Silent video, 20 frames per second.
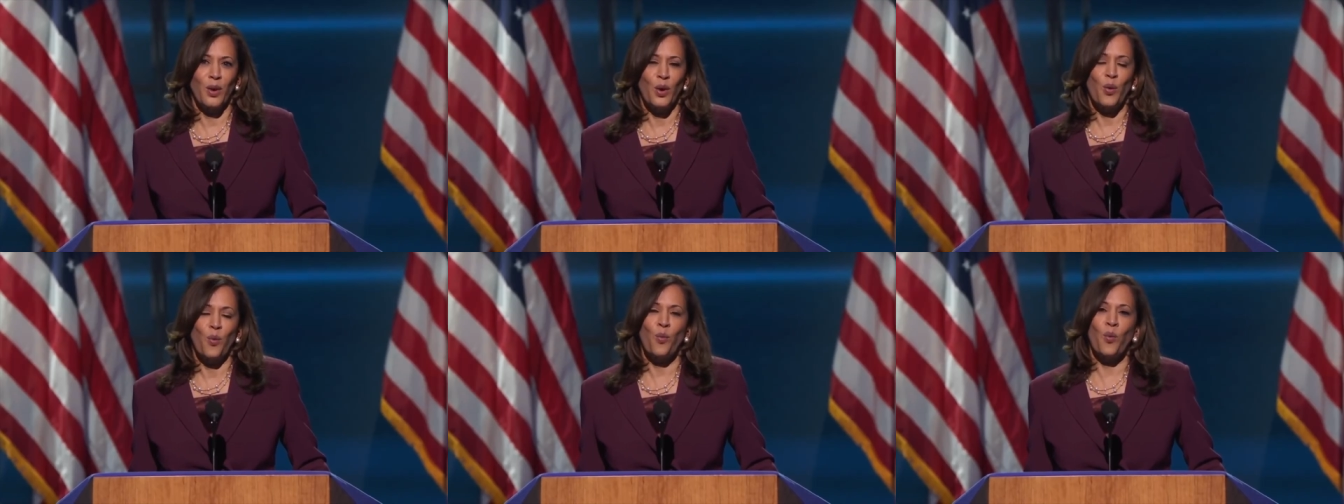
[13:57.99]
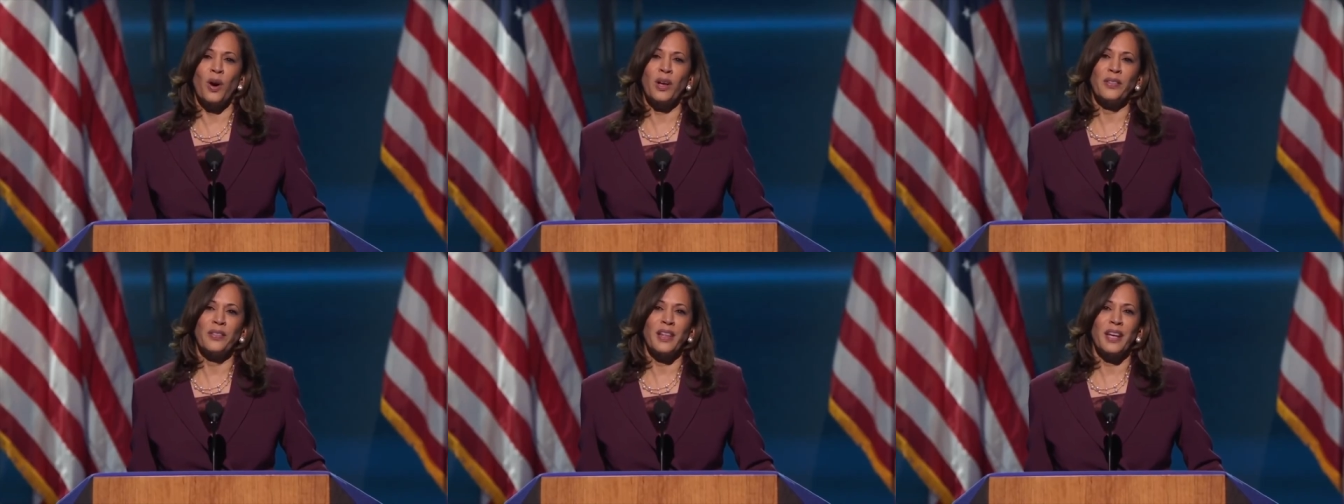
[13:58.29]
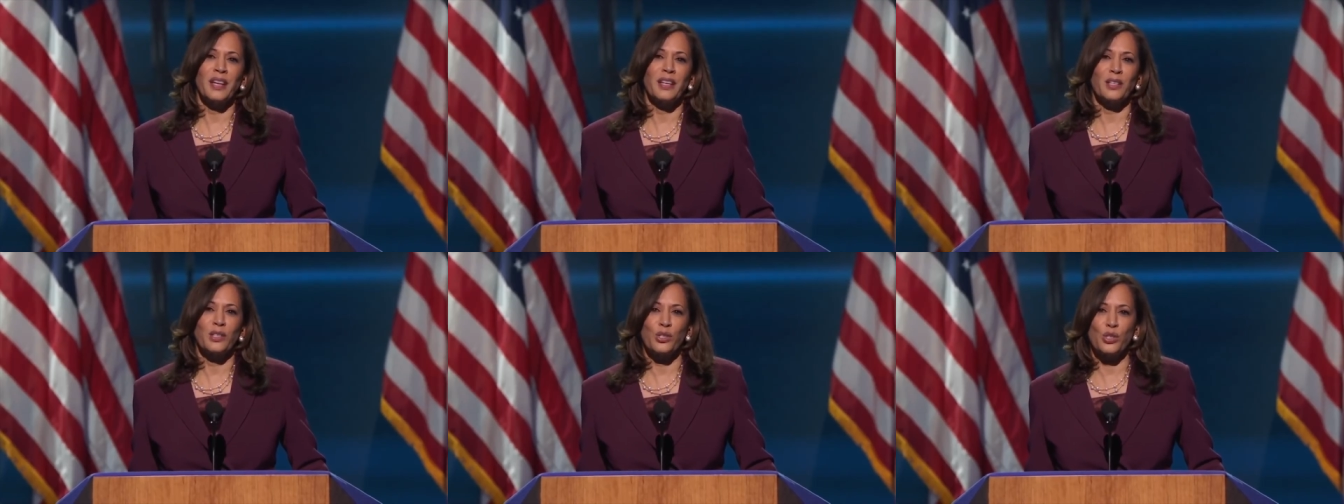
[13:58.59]
one that
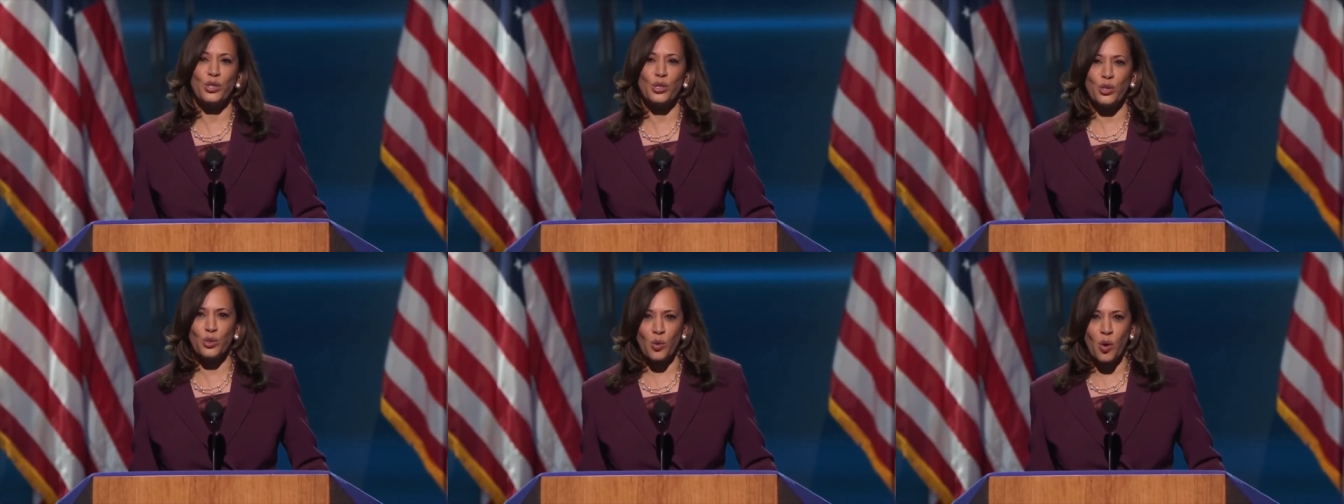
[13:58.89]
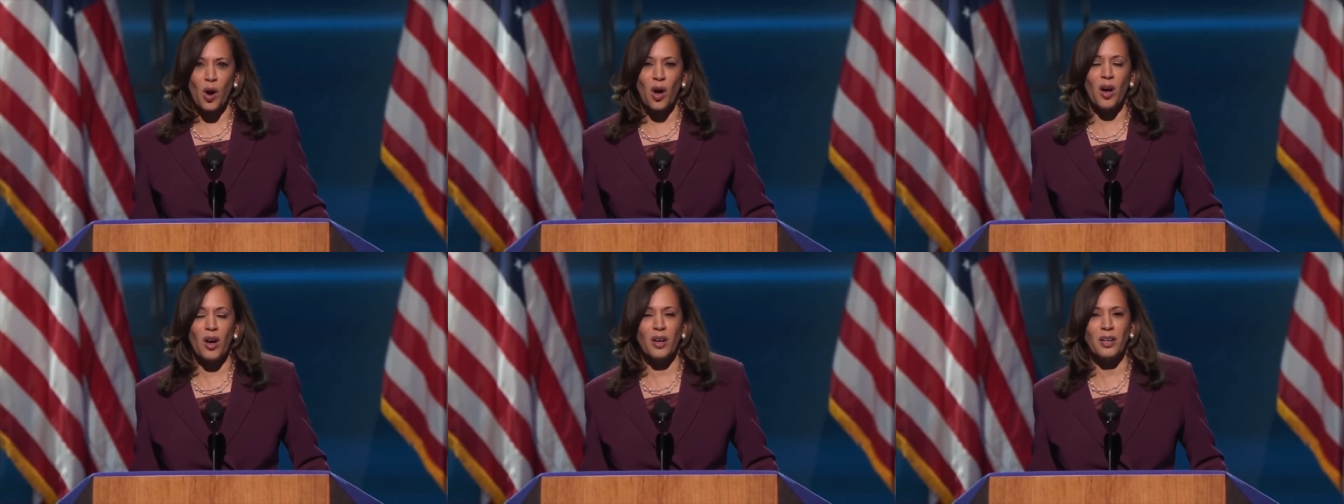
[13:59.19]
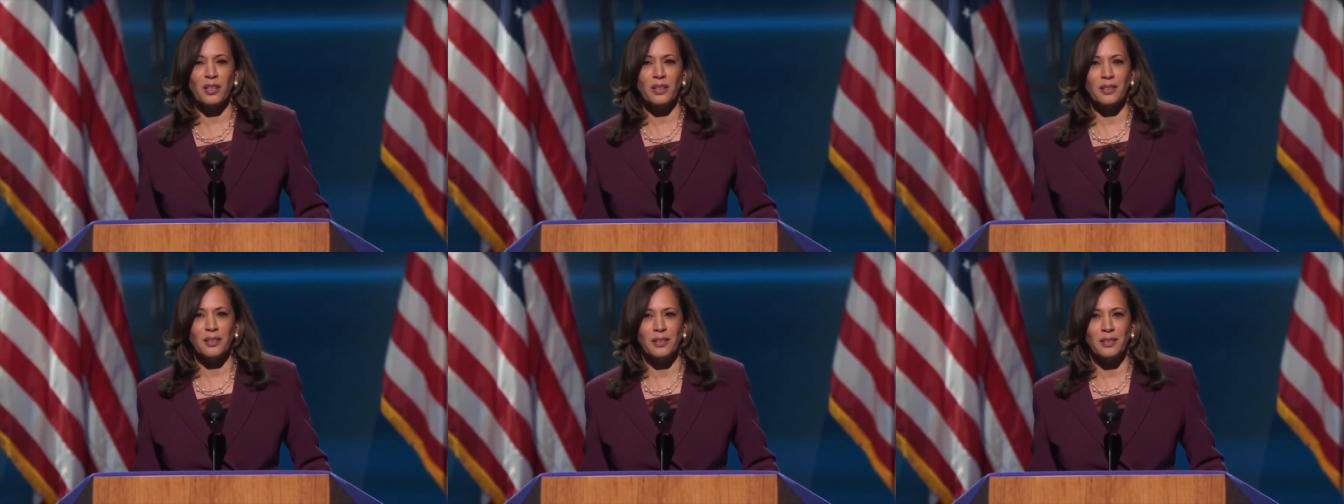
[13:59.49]
is strong
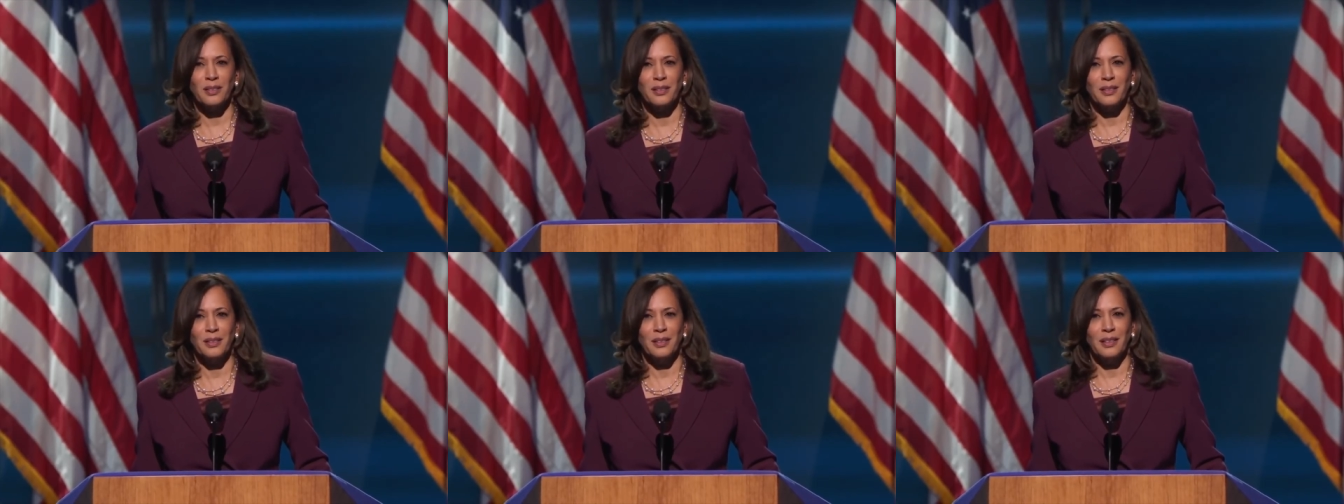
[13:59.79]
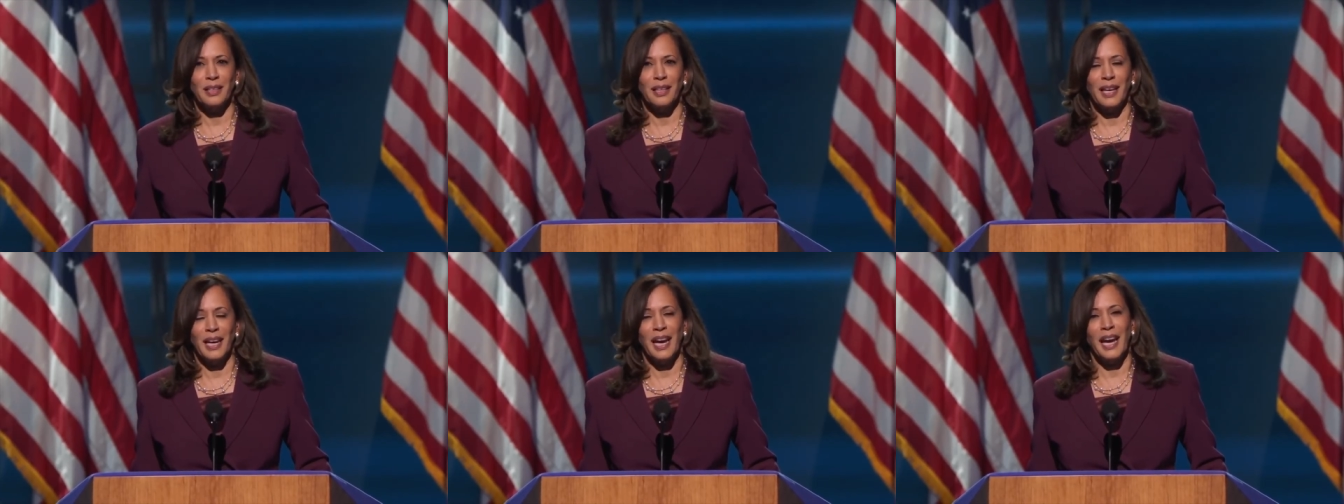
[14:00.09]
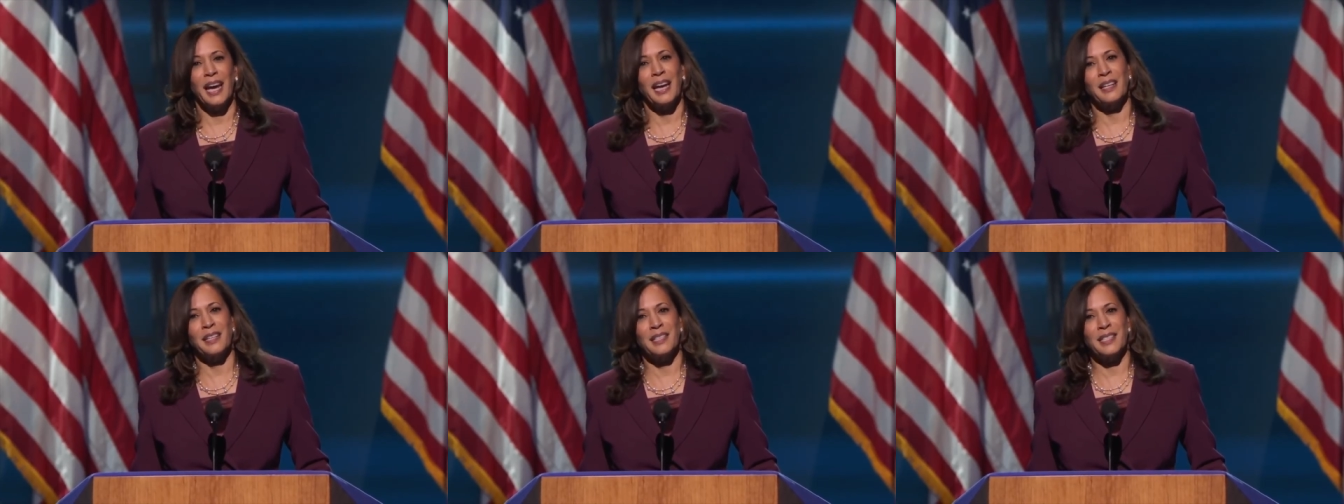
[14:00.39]

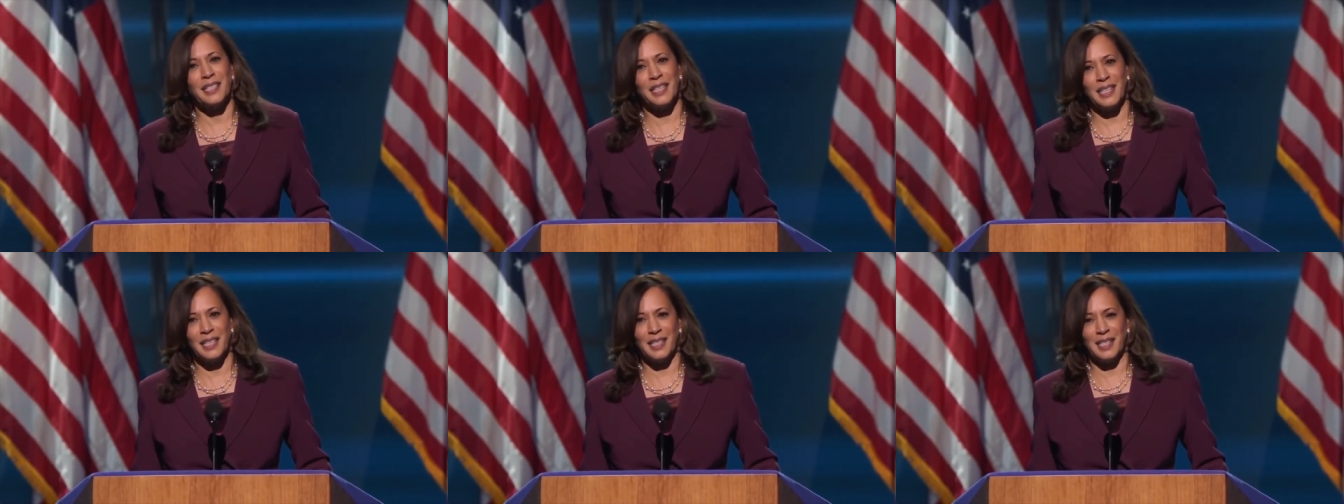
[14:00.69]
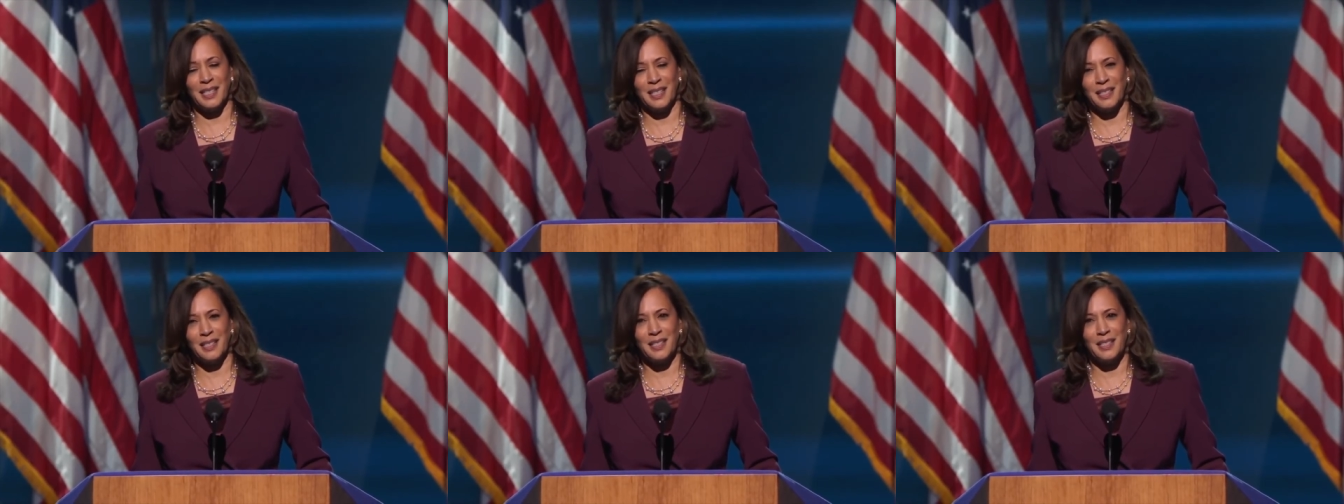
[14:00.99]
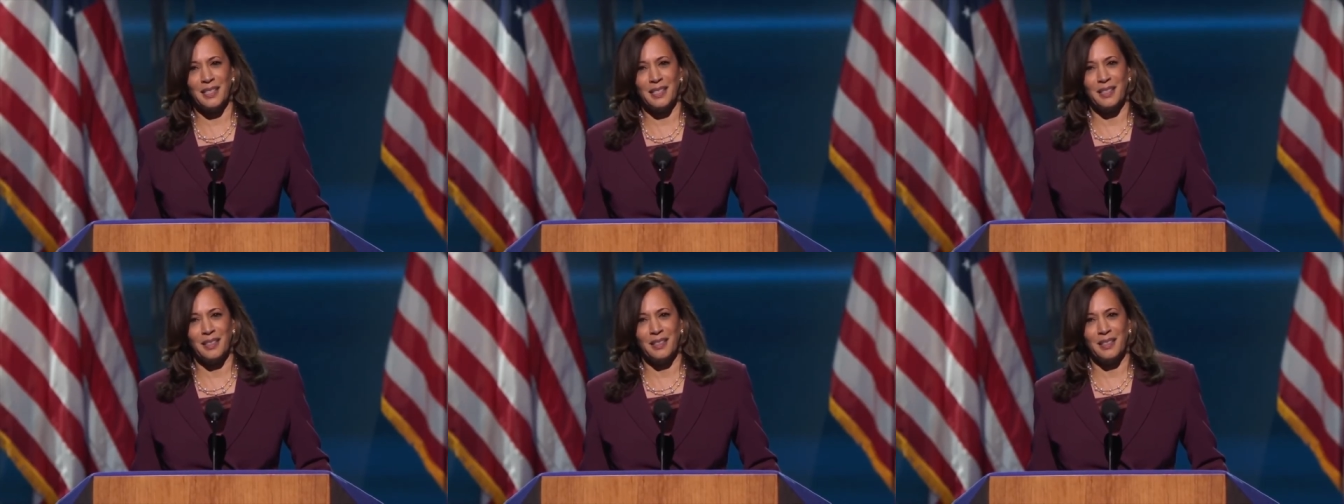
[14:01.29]
and decent,